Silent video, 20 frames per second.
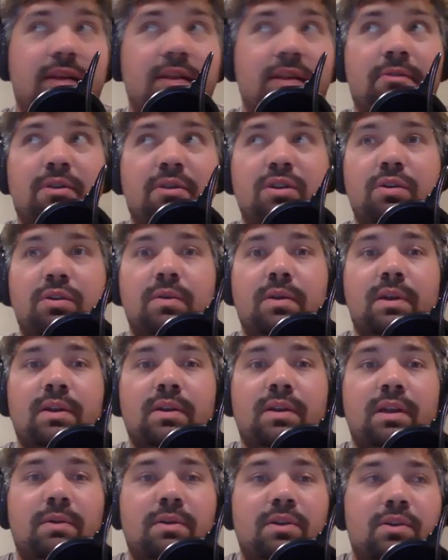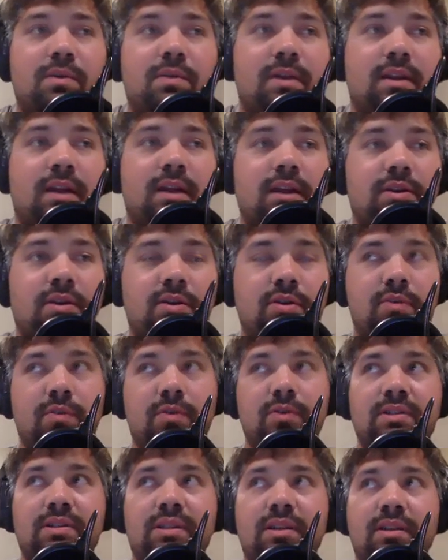they were doing like
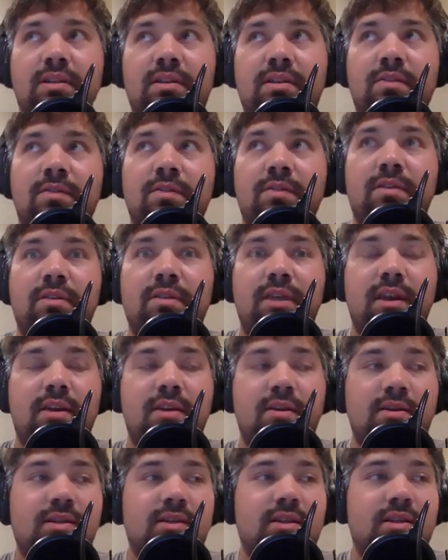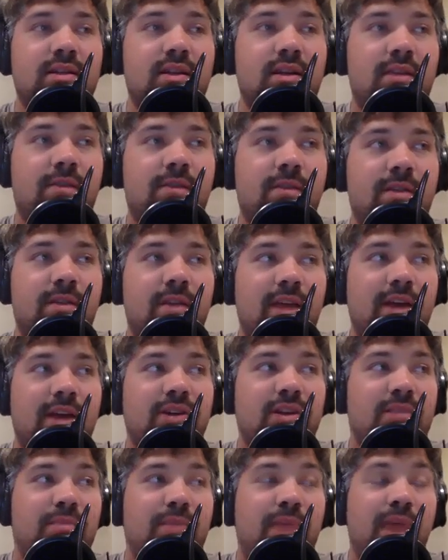tours in different theaters and stuff, and they
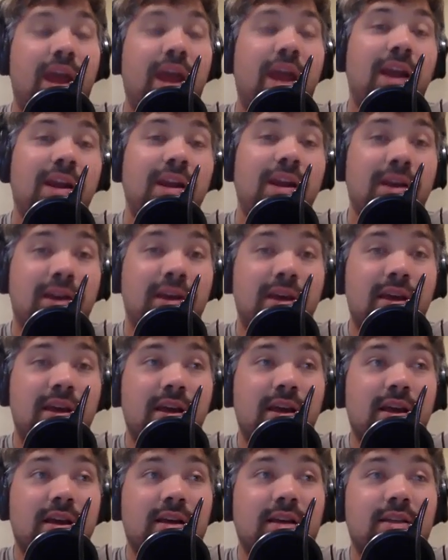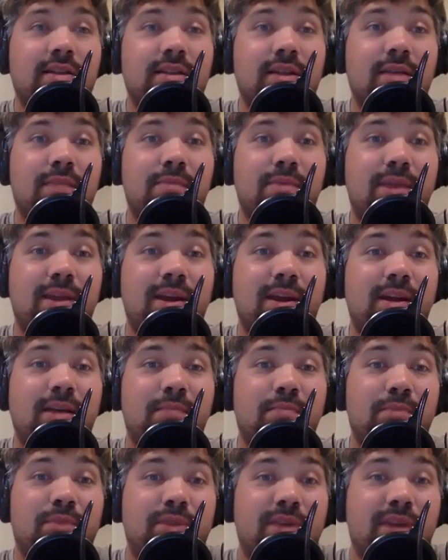actually paid somebody to
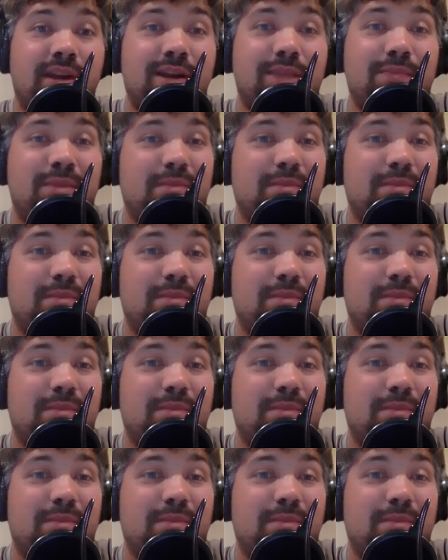pretend to be